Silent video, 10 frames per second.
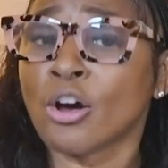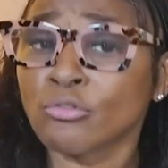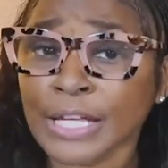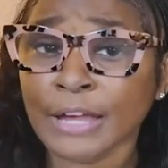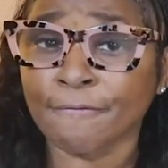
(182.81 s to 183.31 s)

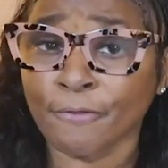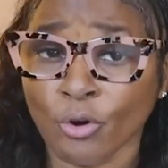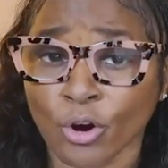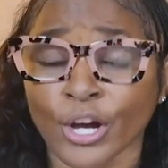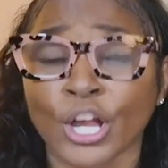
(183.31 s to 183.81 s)
only
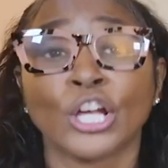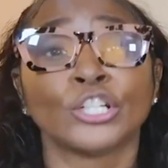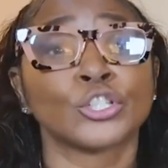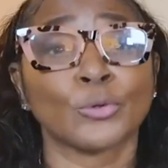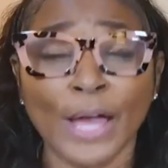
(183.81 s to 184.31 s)
for
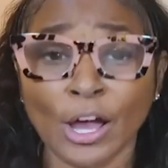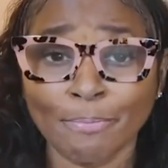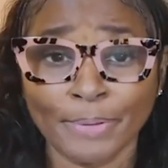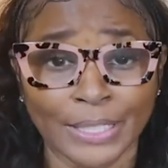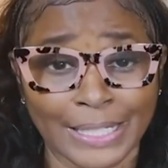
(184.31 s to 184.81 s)

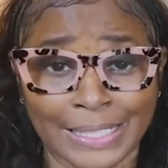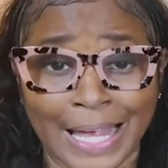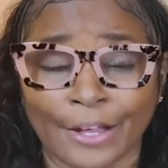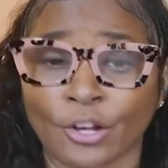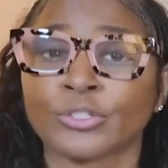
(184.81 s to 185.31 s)
12 billing
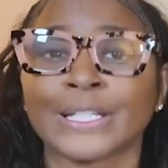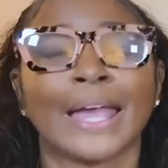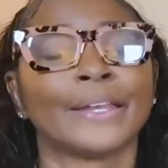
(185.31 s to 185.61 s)
cycles,